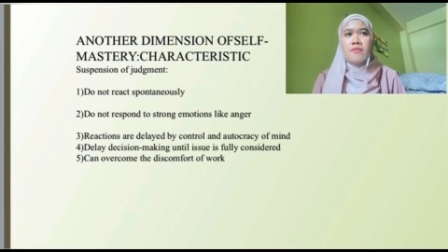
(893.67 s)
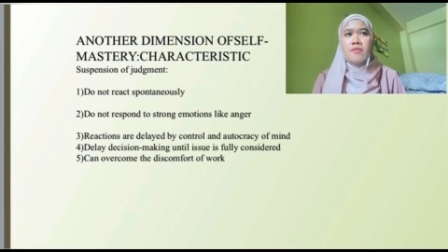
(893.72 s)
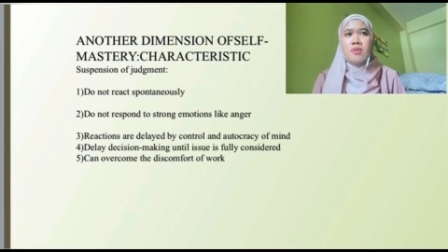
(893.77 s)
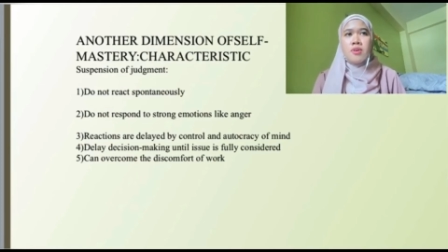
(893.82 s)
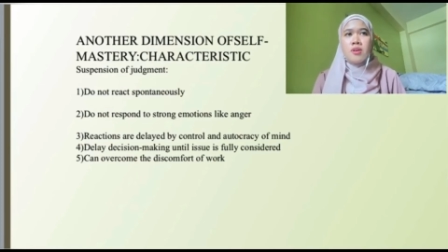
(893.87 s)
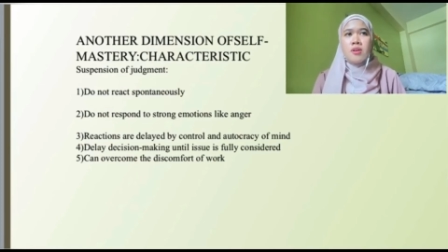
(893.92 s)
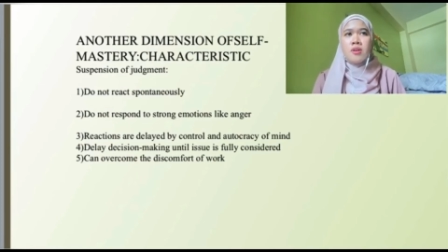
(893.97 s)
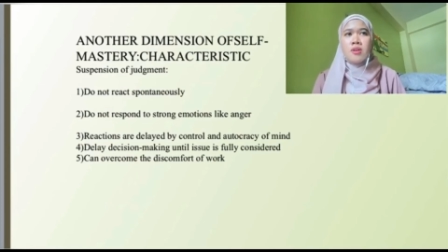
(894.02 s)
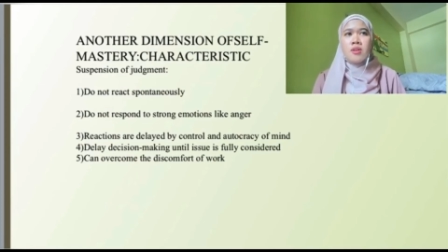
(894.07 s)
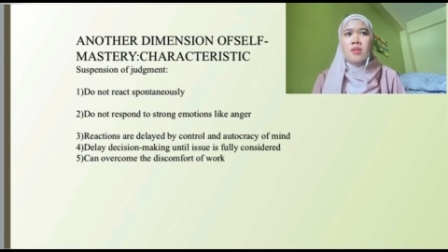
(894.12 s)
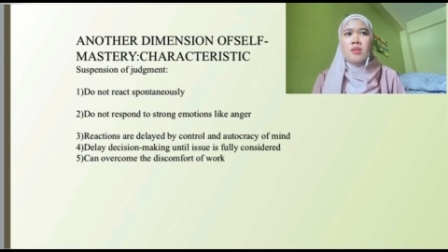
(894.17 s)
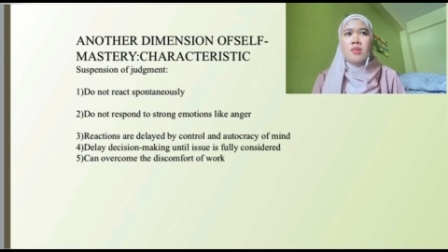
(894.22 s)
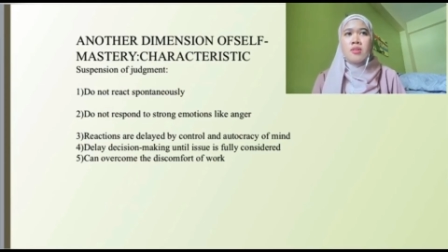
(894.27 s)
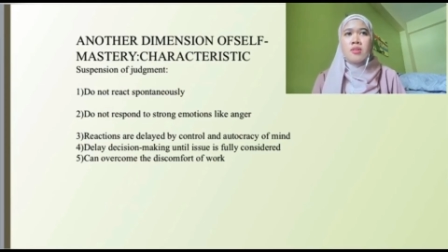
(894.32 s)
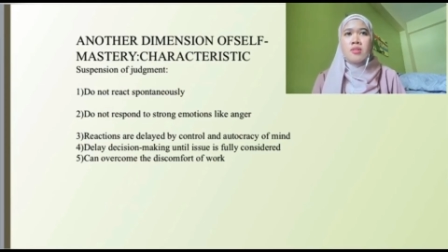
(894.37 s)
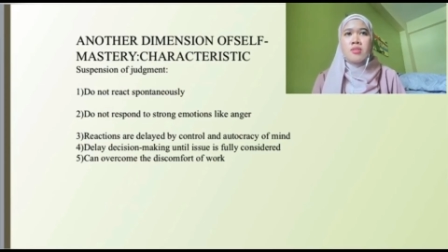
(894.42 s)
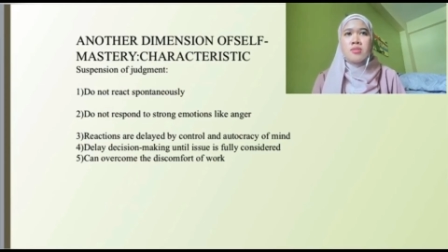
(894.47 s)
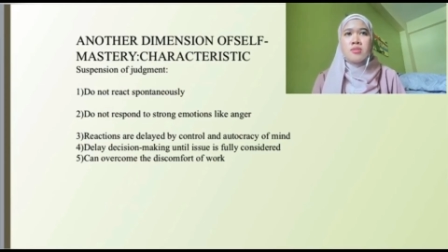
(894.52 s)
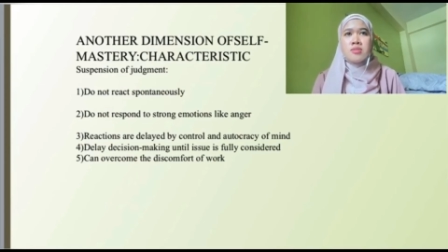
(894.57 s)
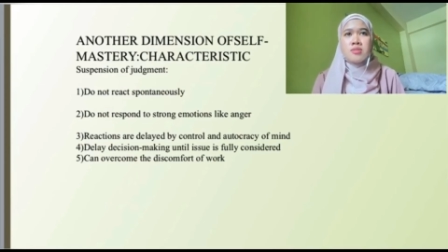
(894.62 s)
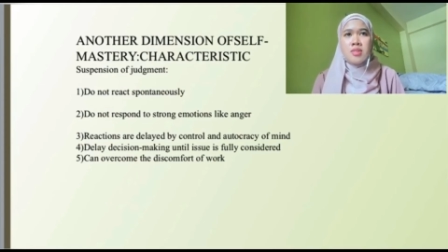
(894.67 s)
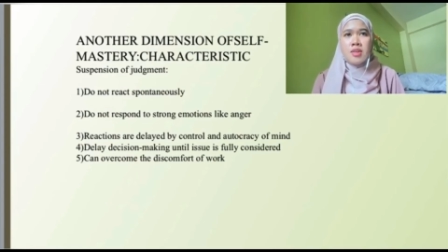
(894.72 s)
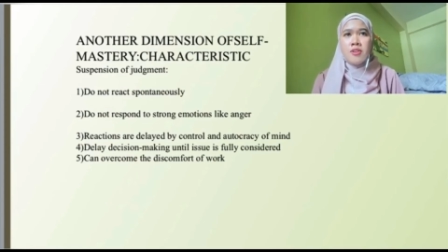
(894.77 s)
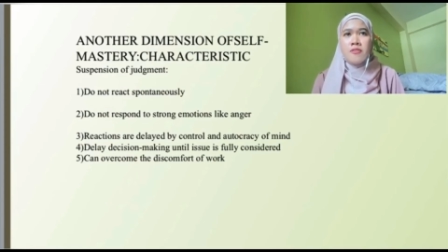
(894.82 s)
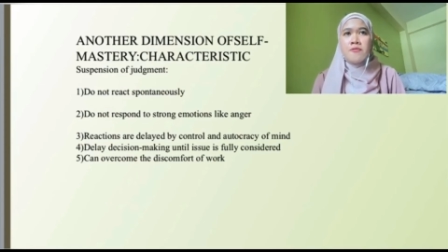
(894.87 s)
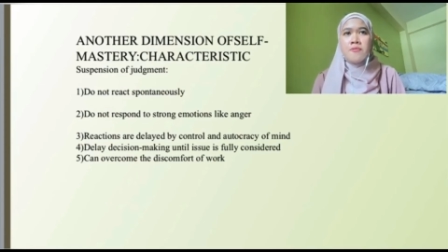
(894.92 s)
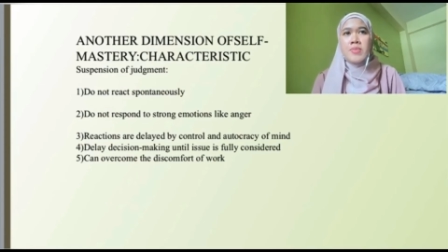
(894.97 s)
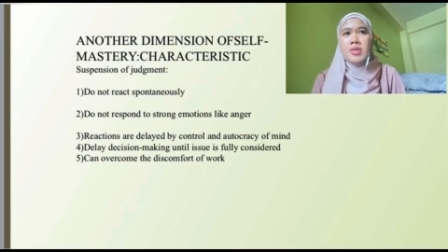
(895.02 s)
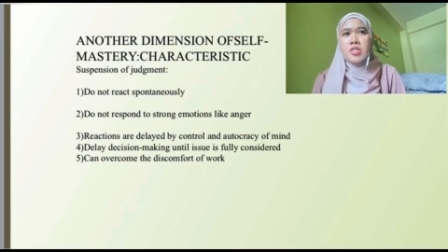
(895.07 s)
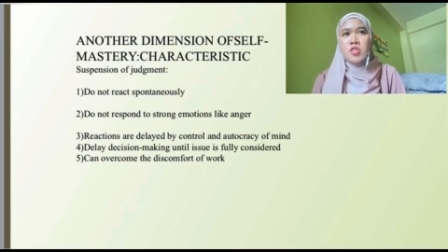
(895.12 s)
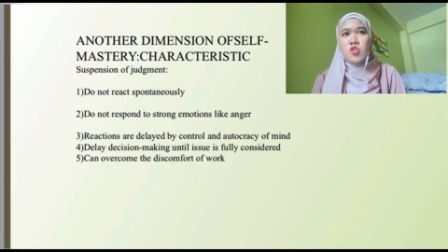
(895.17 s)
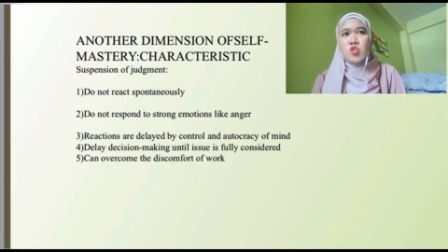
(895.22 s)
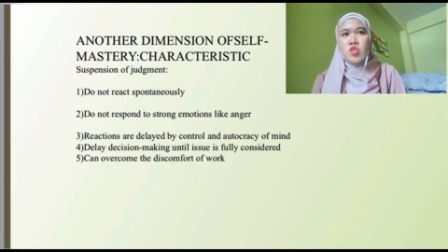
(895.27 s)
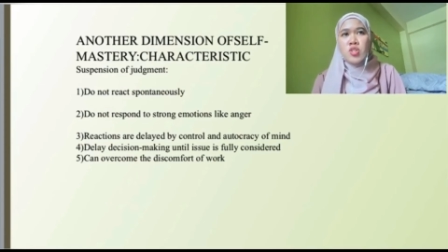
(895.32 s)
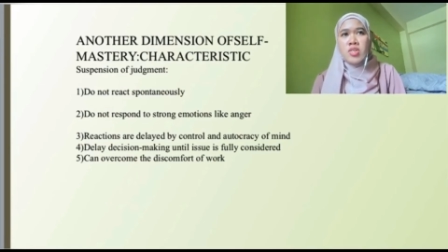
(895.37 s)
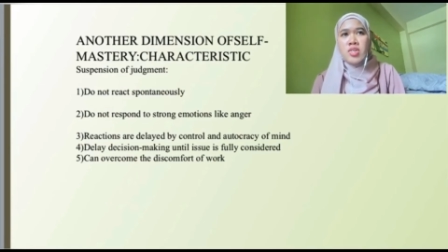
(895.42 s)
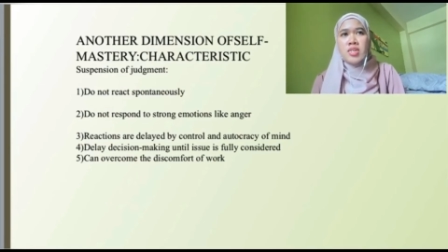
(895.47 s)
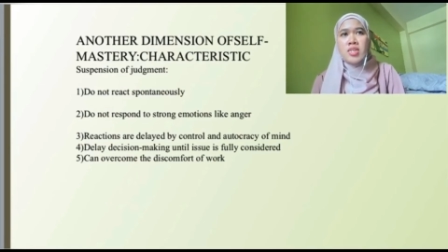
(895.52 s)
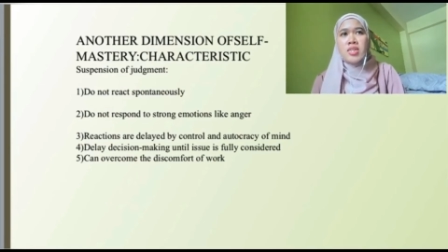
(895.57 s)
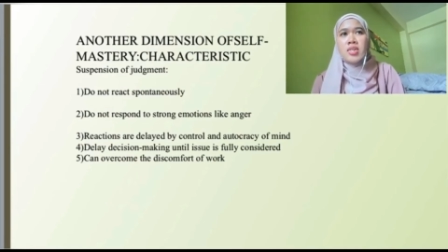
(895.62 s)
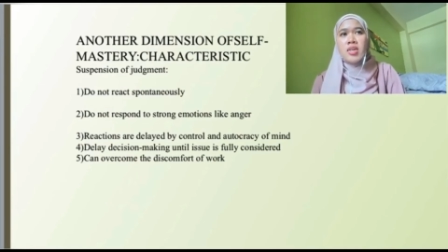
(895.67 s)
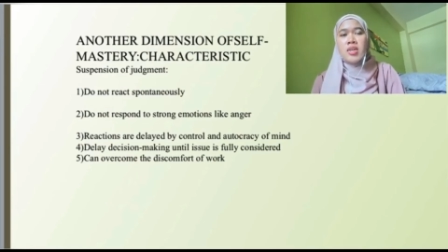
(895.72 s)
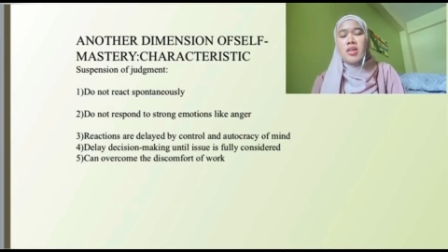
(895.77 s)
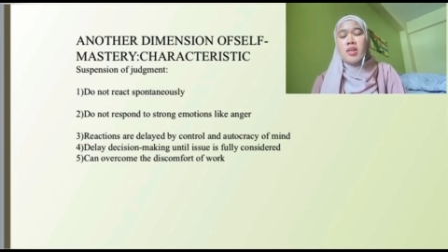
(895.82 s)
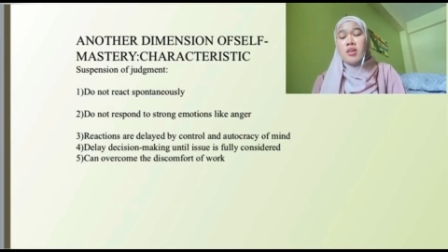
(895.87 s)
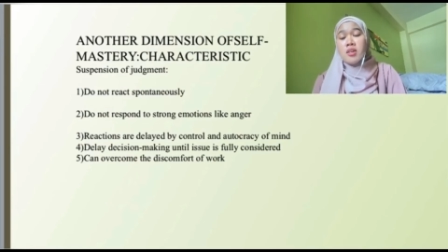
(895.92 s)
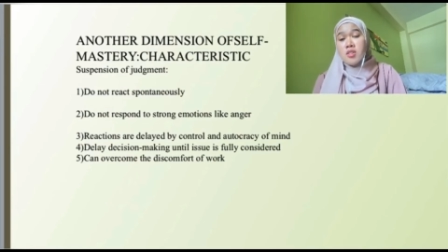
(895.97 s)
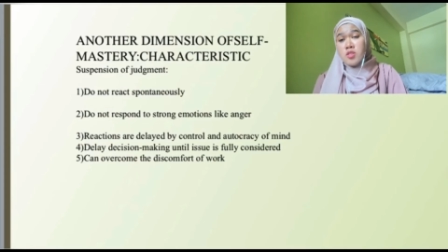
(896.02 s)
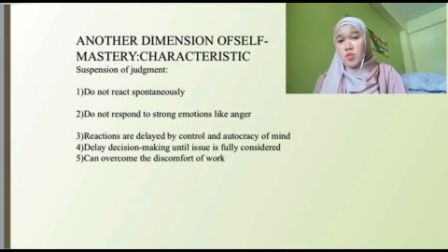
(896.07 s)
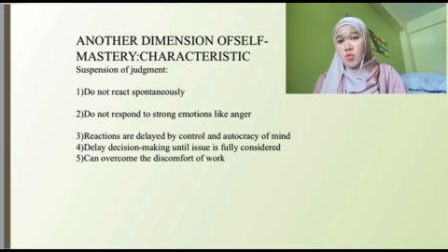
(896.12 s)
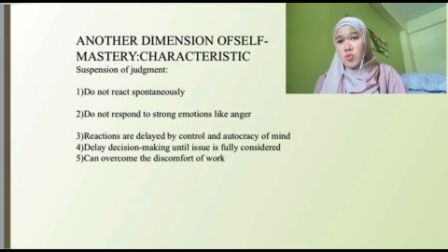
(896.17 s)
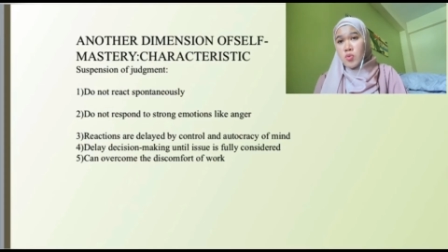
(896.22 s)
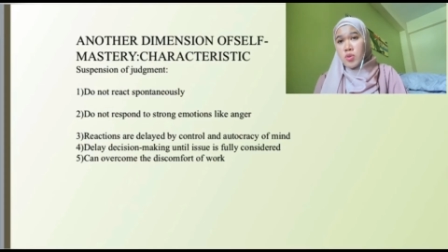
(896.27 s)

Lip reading: self-mastery to